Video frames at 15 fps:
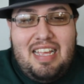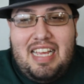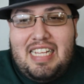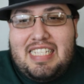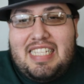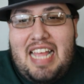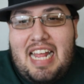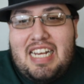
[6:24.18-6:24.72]

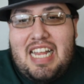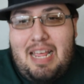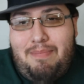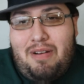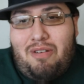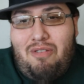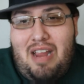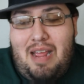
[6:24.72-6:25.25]
it's that type
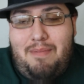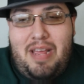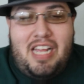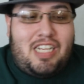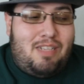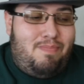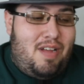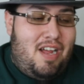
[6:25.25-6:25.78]
of crap.
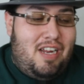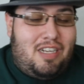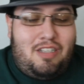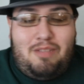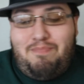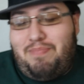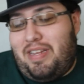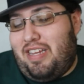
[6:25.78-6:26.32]

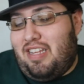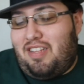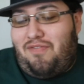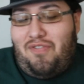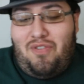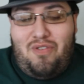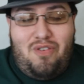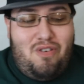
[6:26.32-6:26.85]
Xbox, P S
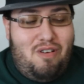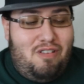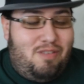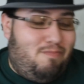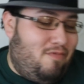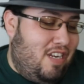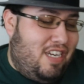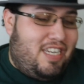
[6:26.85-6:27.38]
four,
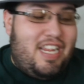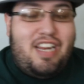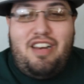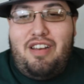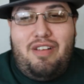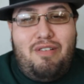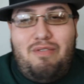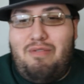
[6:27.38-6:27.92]

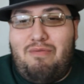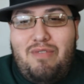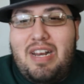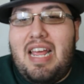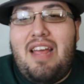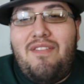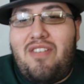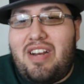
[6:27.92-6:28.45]
Nintendo, or
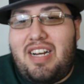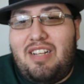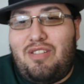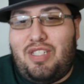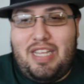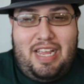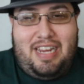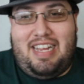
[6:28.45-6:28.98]
whatever, you know,
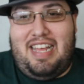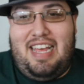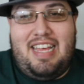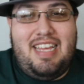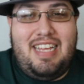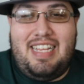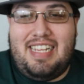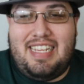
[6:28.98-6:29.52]

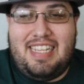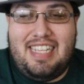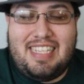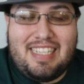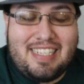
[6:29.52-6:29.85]
Sega.